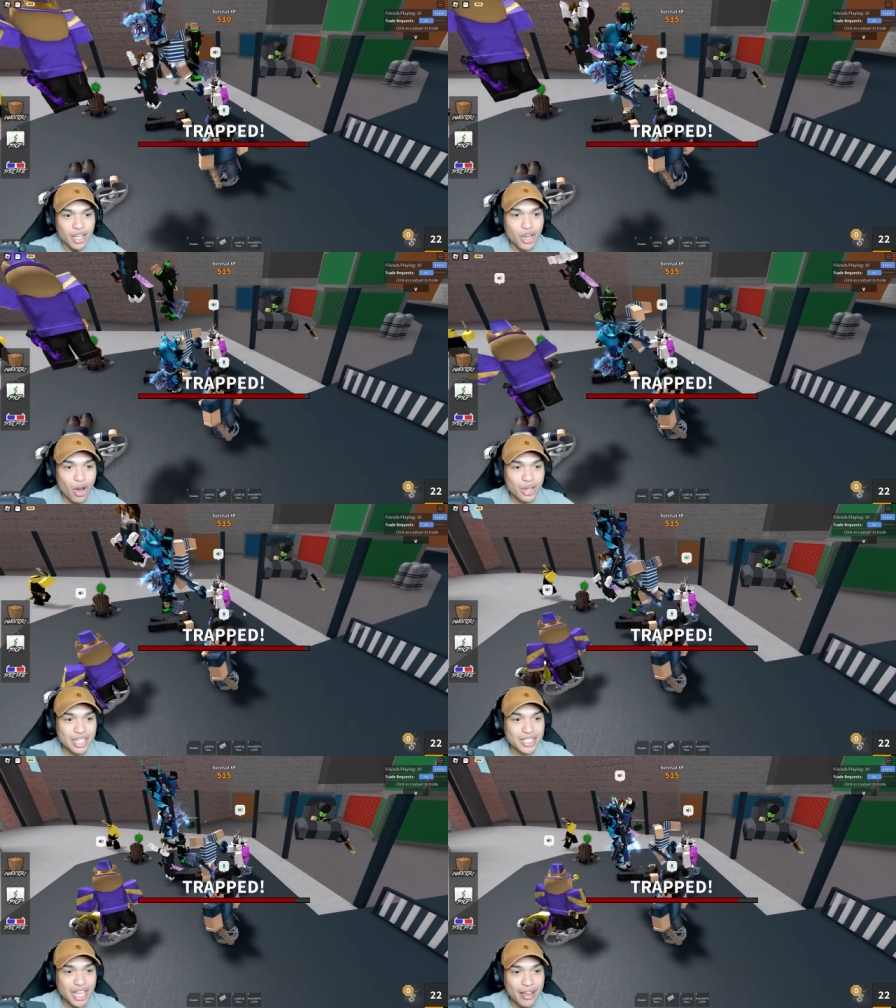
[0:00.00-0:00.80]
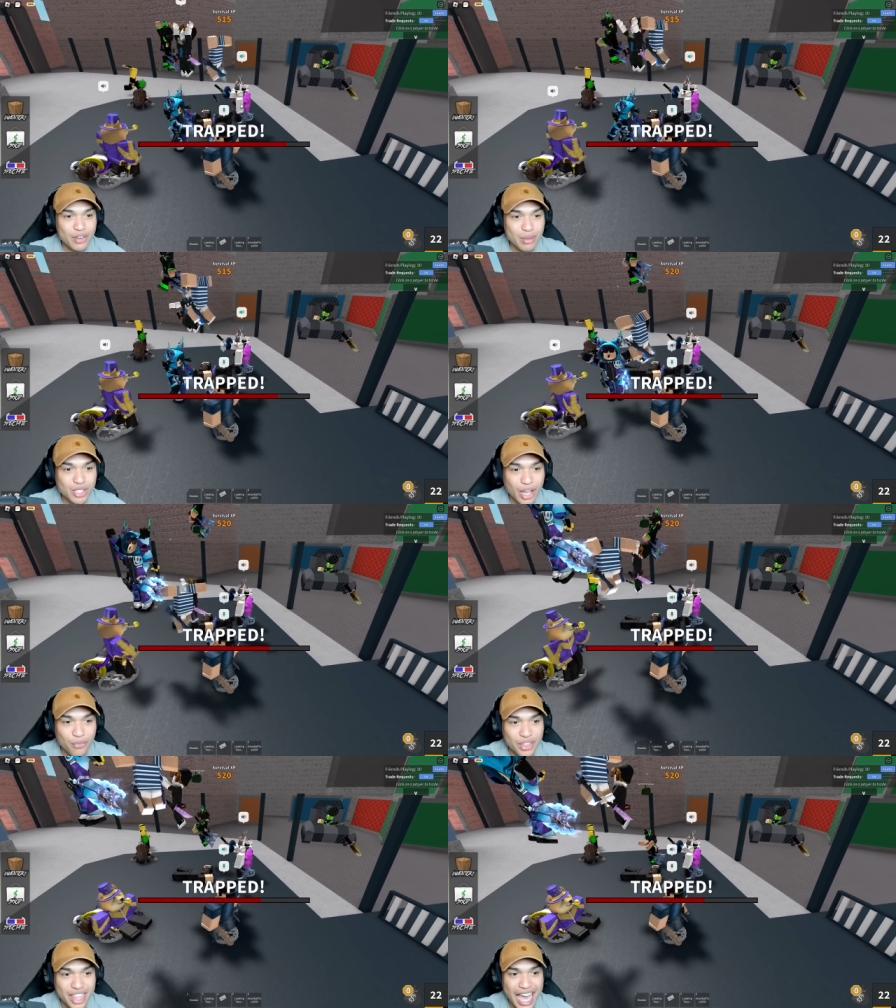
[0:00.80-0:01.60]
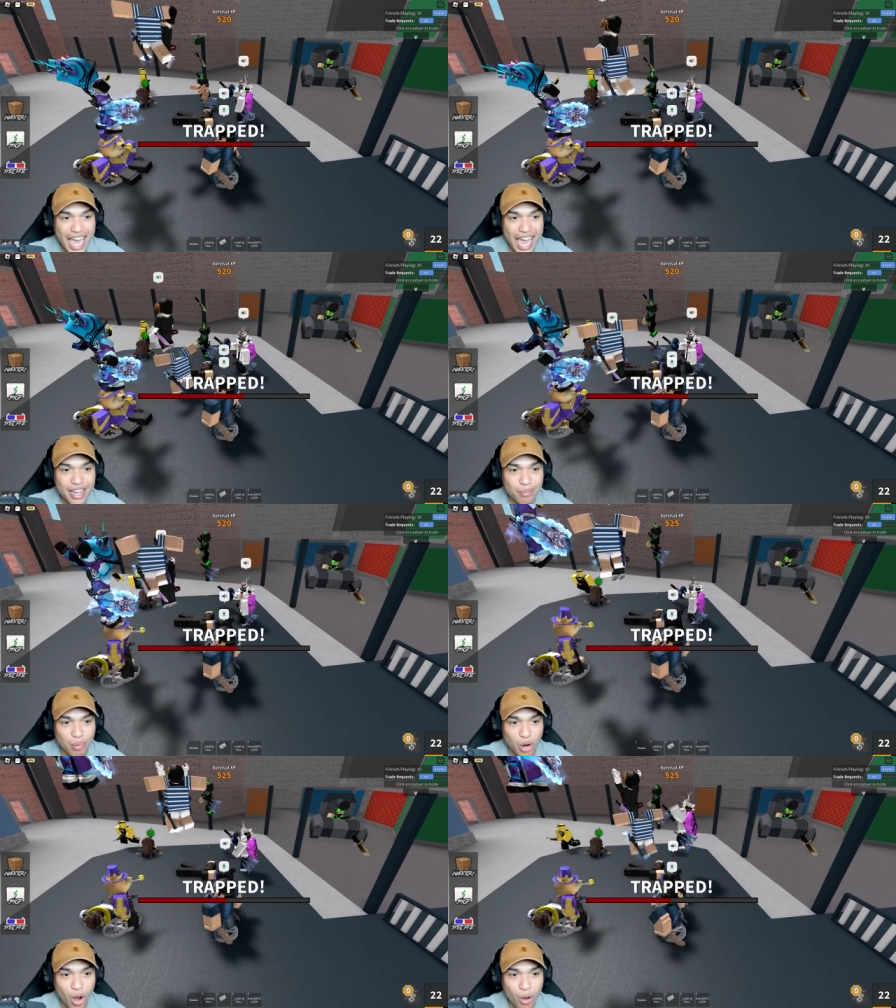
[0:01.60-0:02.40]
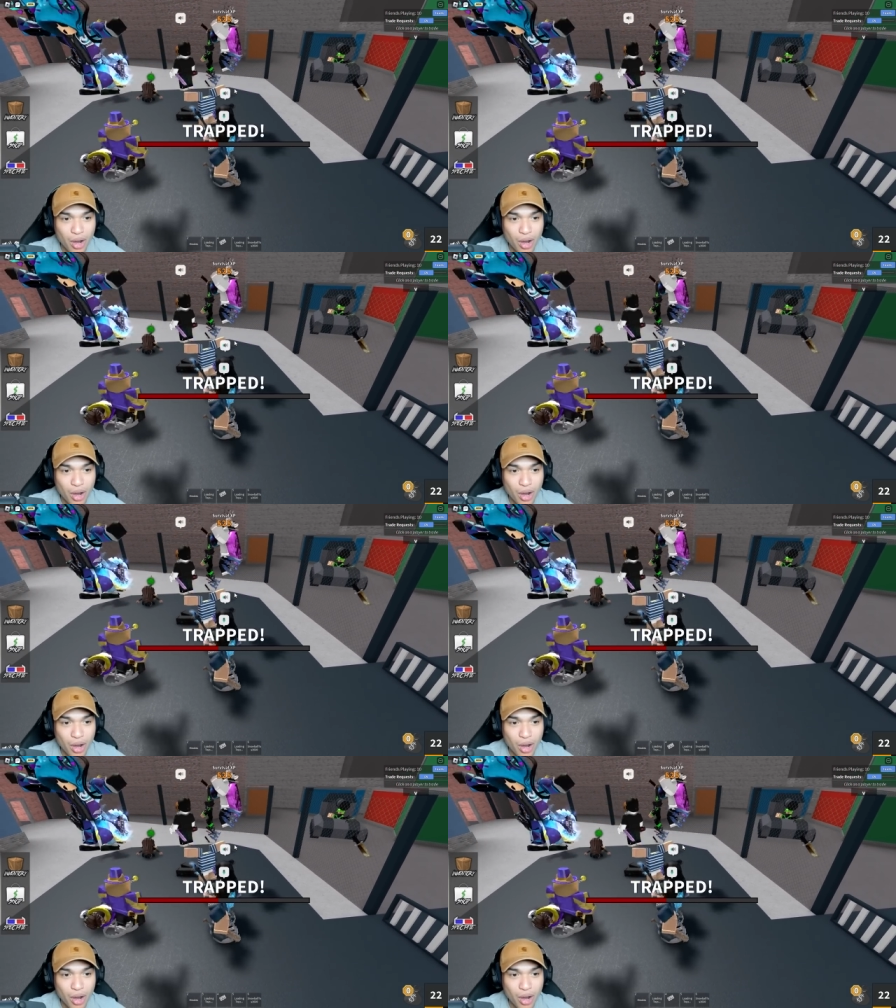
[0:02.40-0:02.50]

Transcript: Yo, there he goes. He saved himself with the egg, bro.